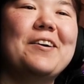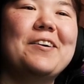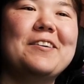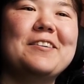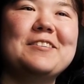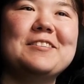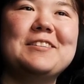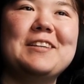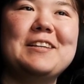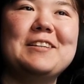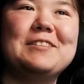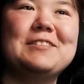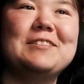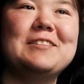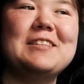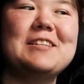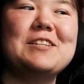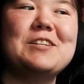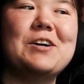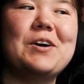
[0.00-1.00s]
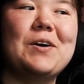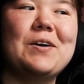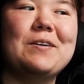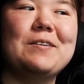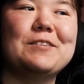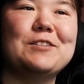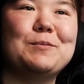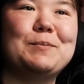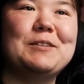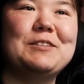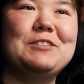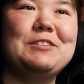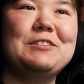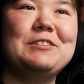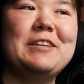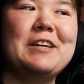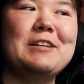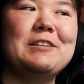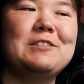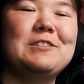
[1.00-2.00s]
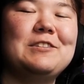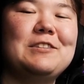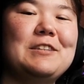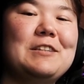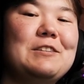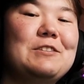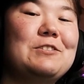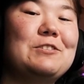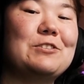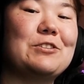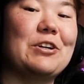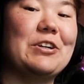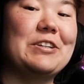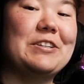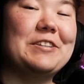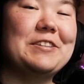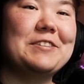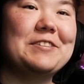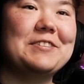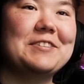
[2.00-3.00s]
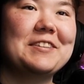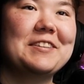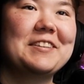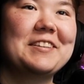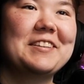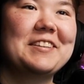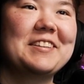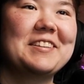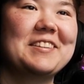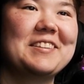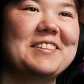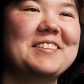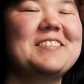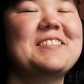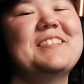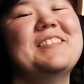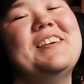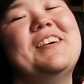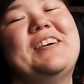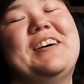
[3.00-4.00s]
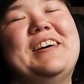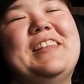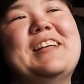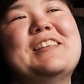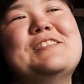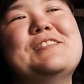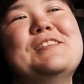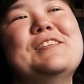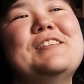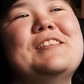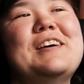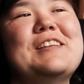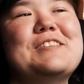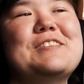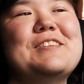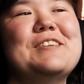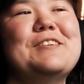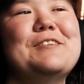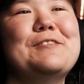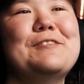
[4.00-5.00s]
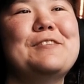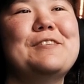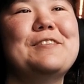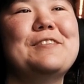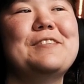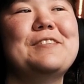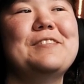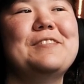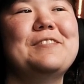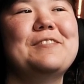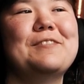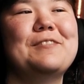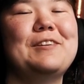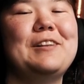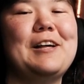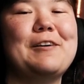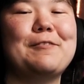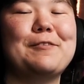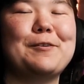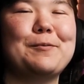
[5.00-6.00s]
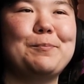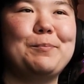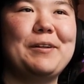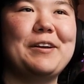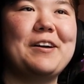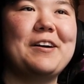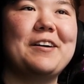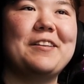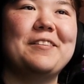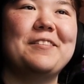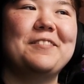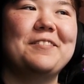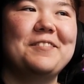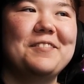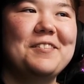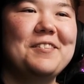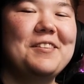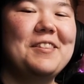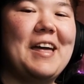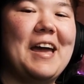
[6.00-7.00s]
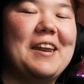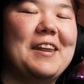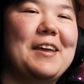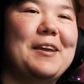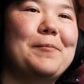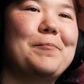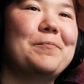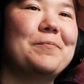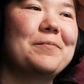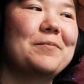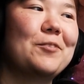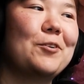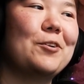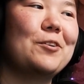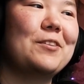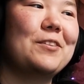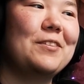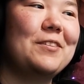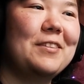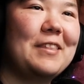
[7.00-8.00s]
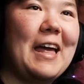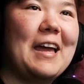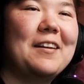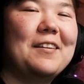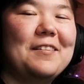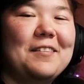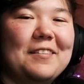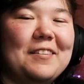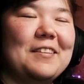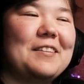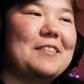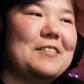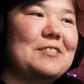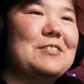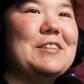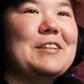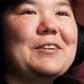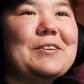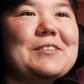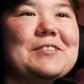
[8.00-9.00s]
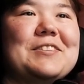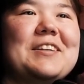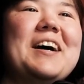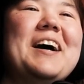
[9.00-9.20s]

heard her say sea gulls, but she's saying sea skulls. Okay, that's a clever play on that name, or that seagulls.